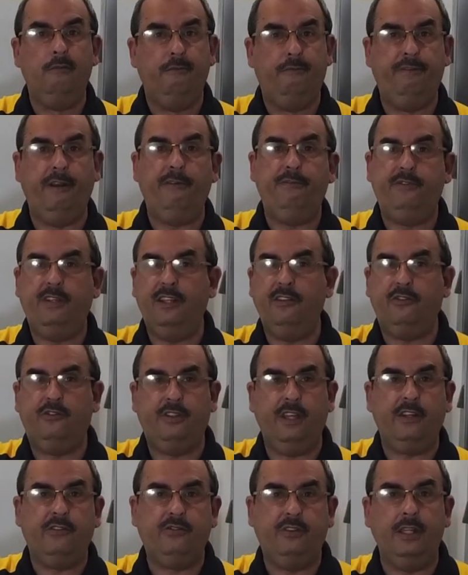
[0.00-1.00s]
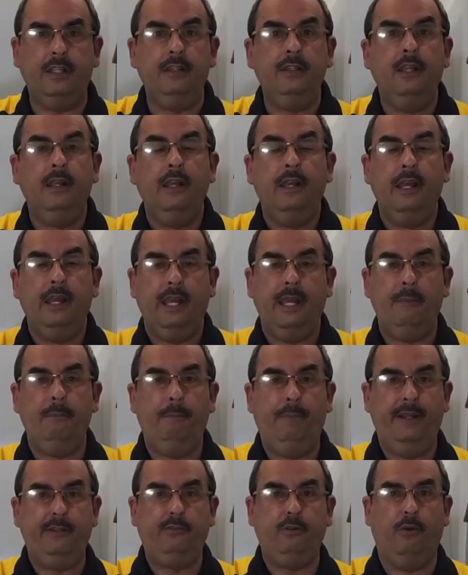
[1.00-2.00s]
15, 16 in
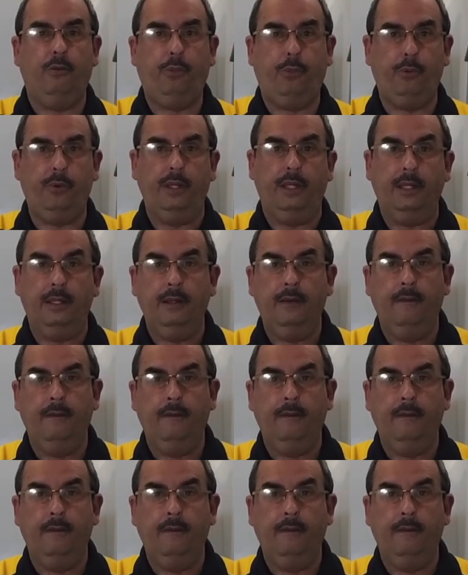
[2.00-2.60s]
bits of 3.